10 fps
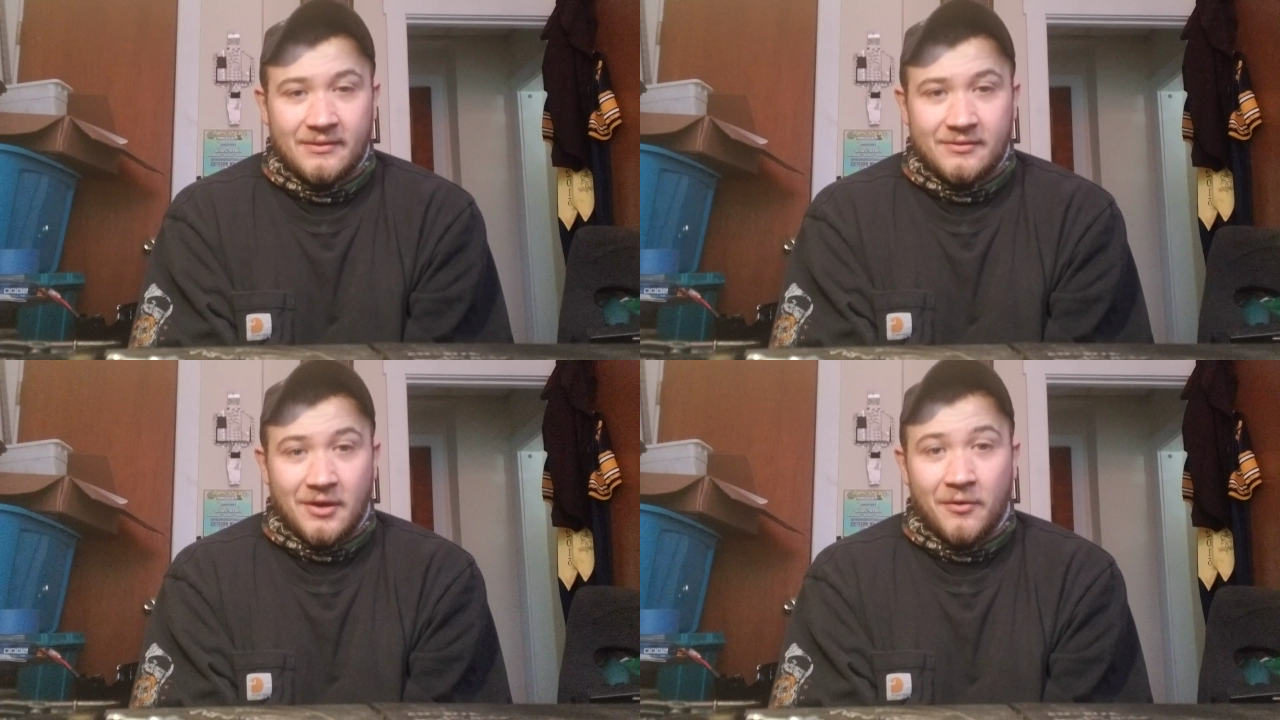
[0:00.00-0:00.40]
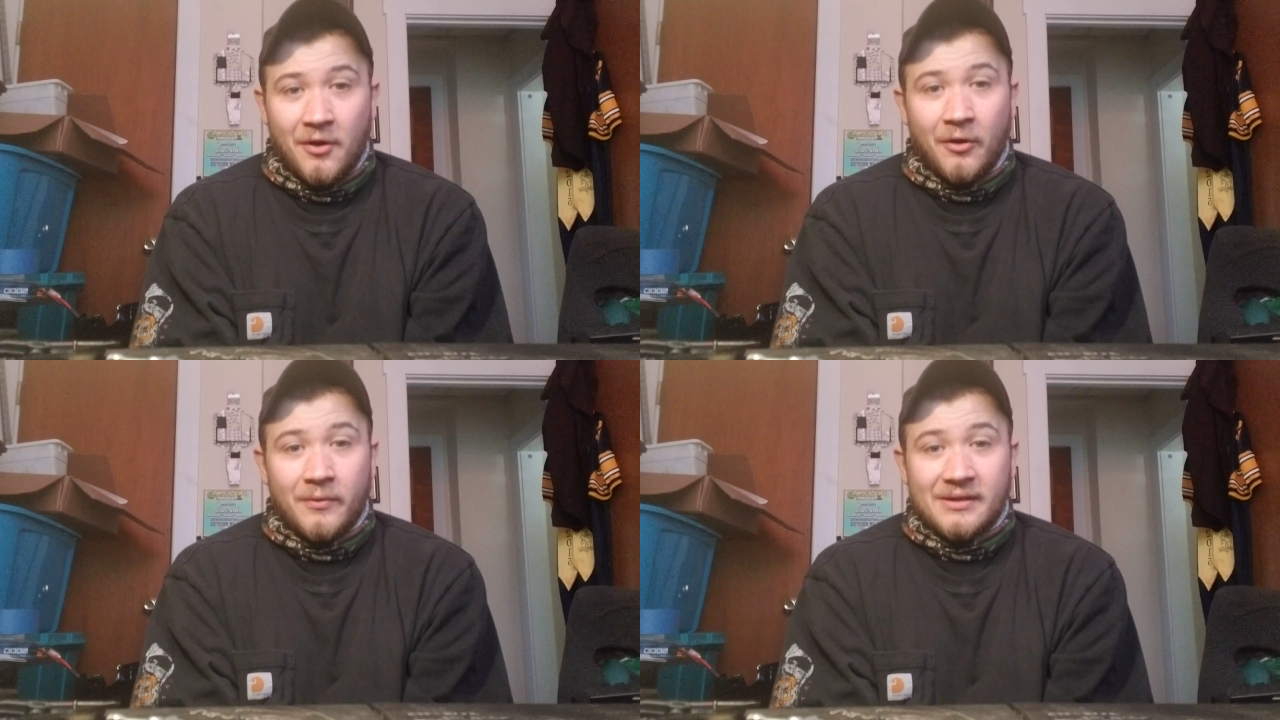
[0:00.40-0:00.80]
don't
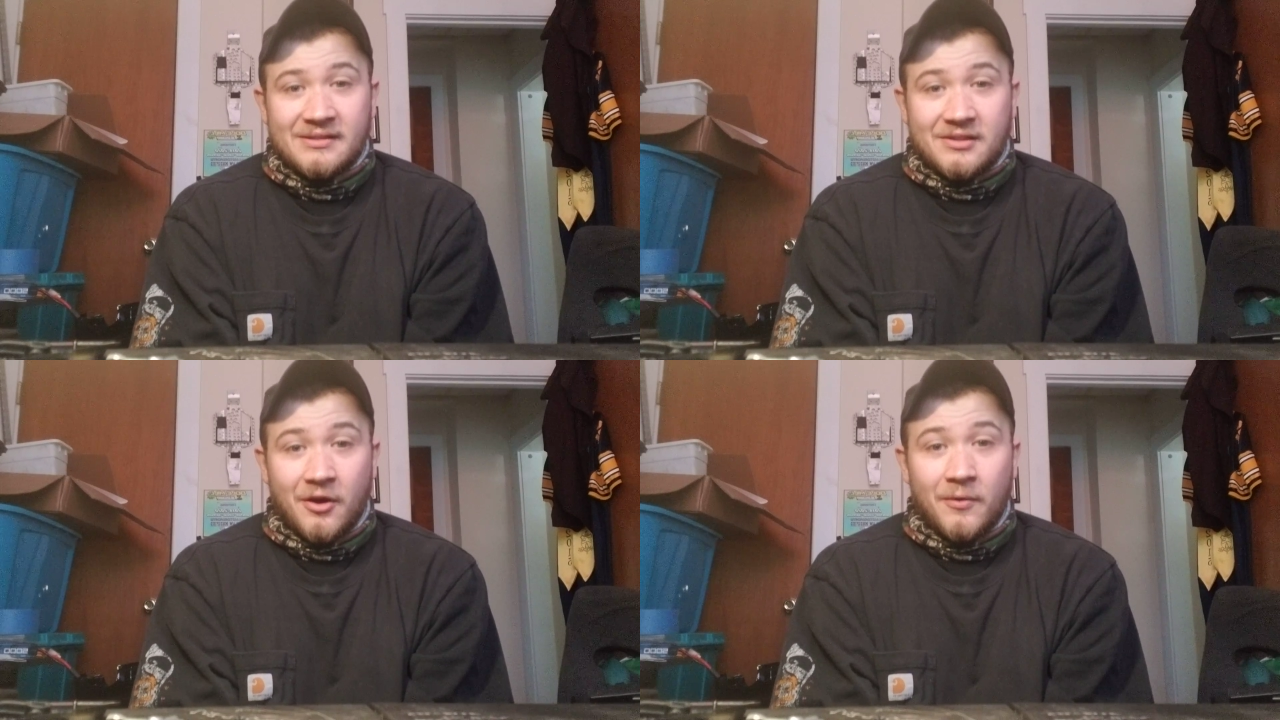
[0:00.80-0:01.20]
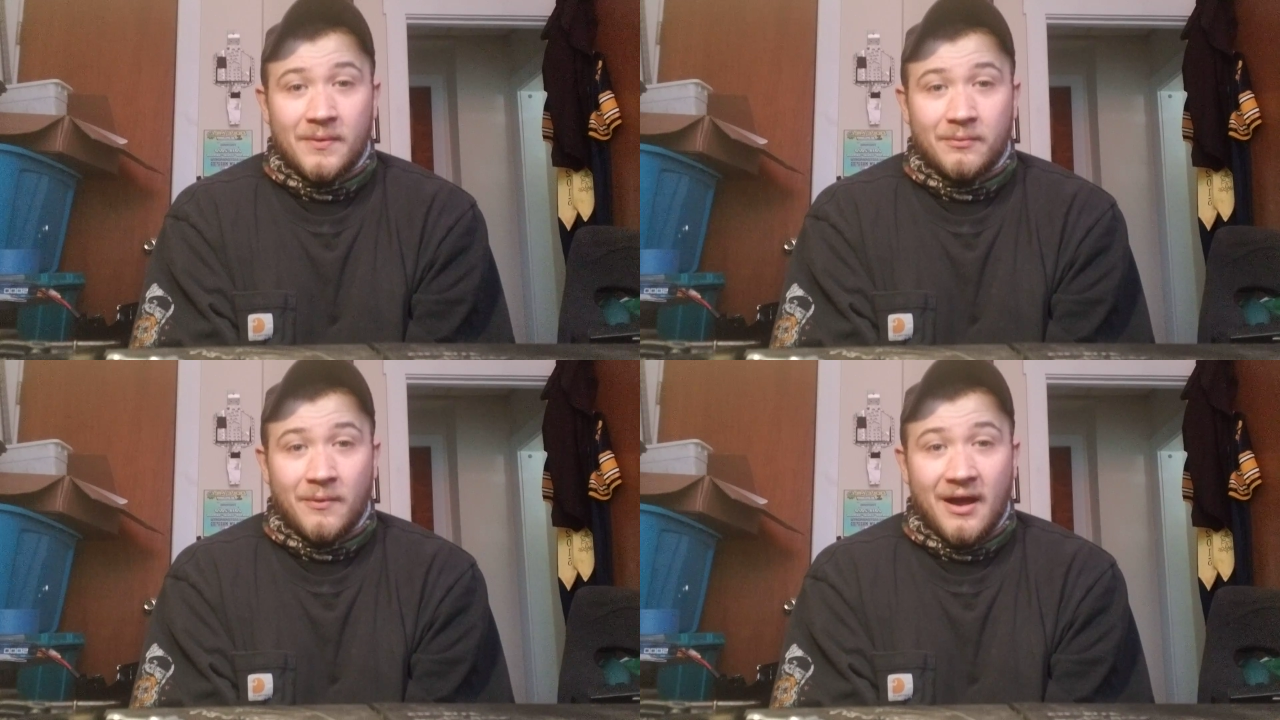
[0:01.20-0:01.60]
always go
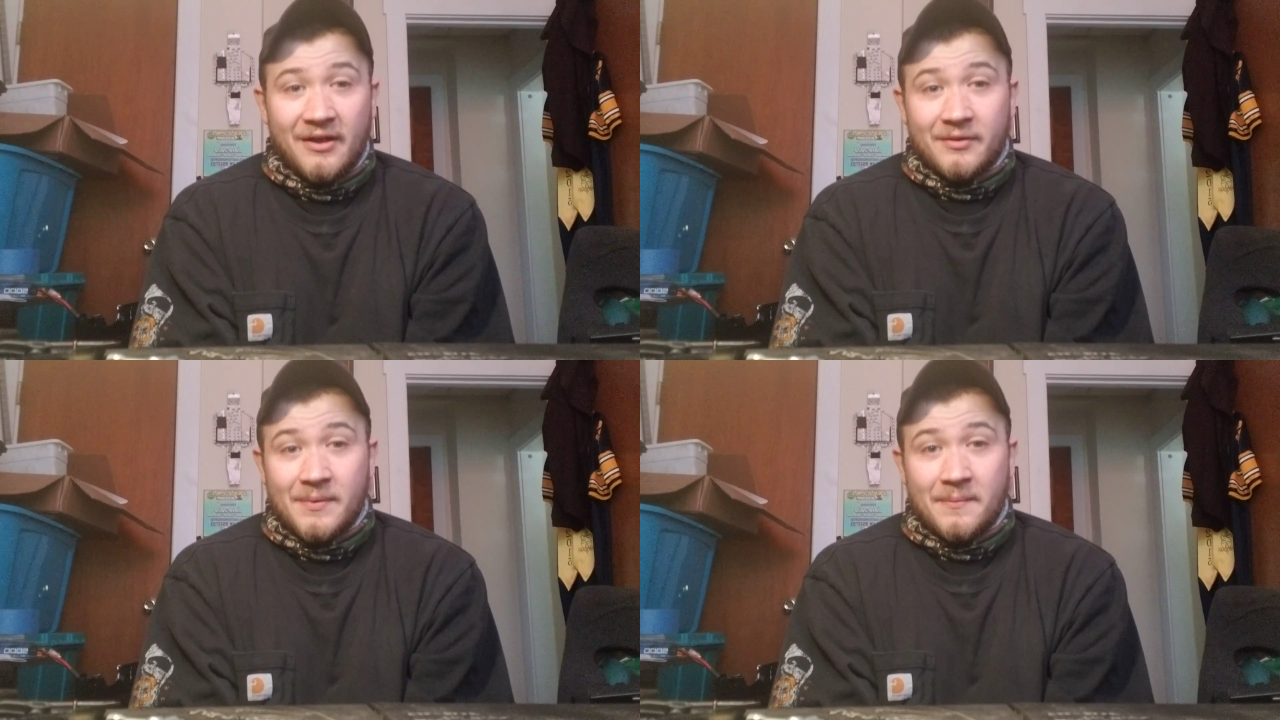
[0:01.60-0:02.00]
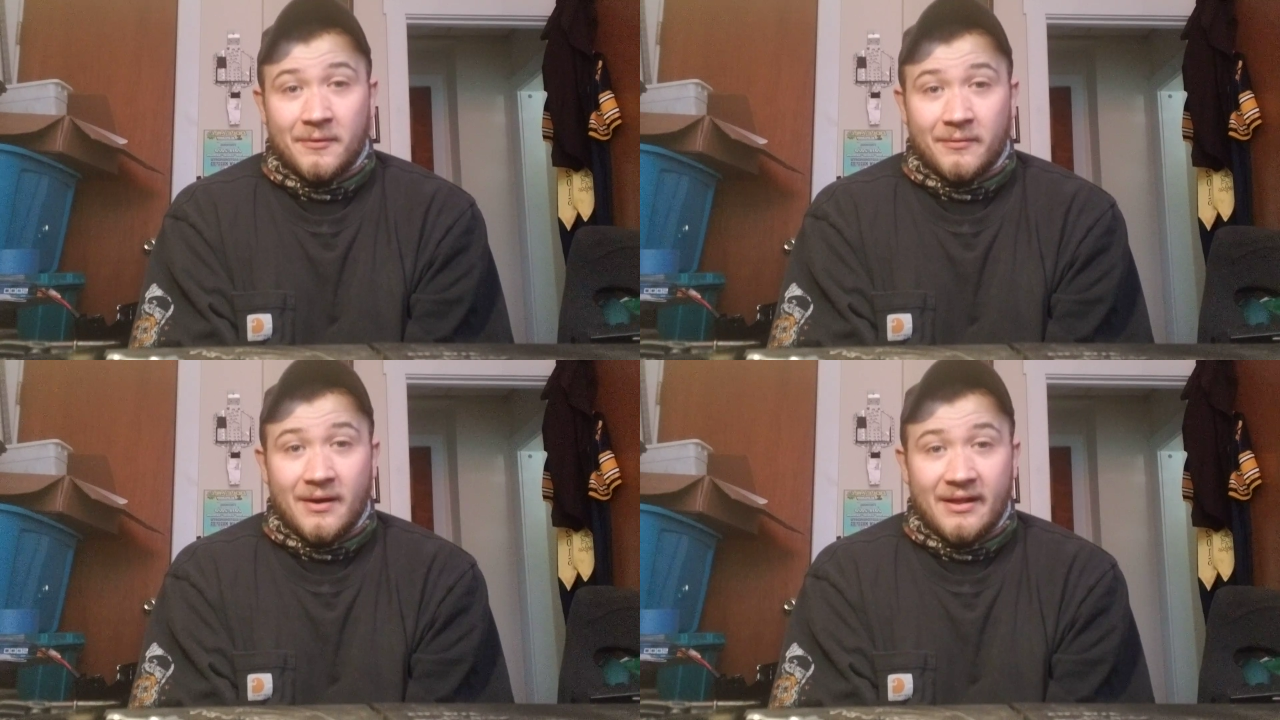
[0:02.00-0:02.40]
with what other people
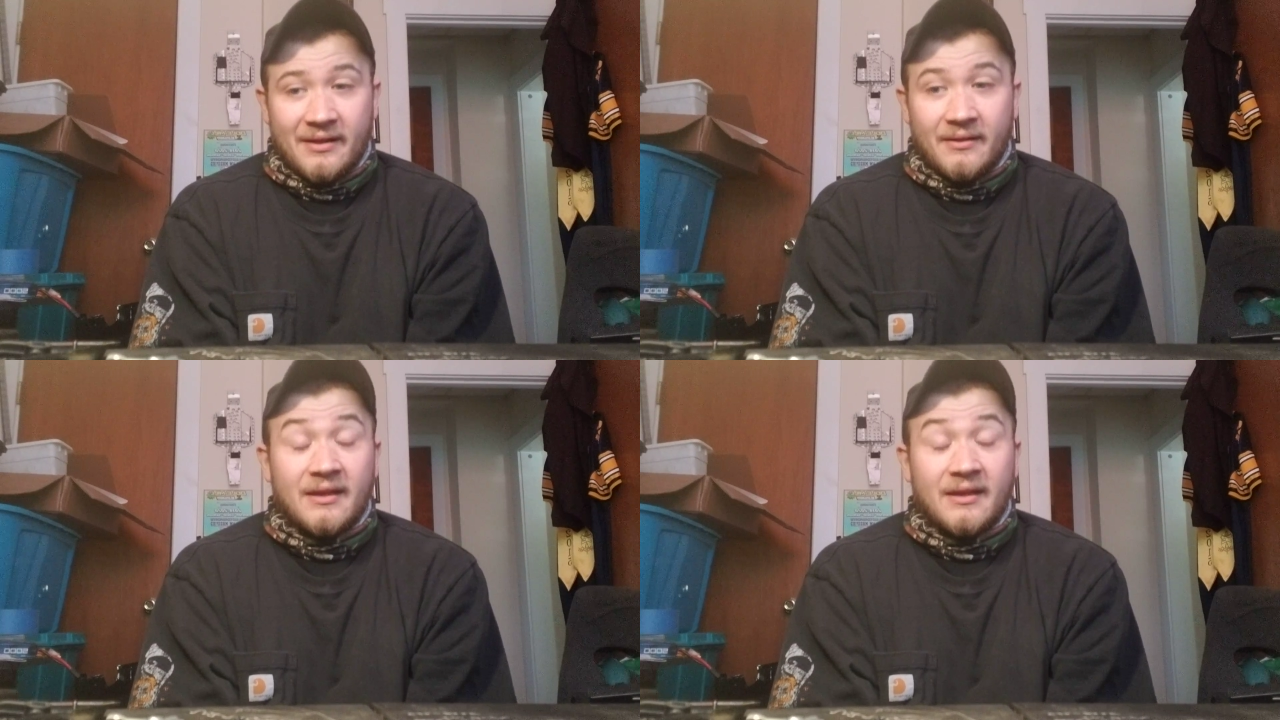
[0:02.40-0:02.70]
are running.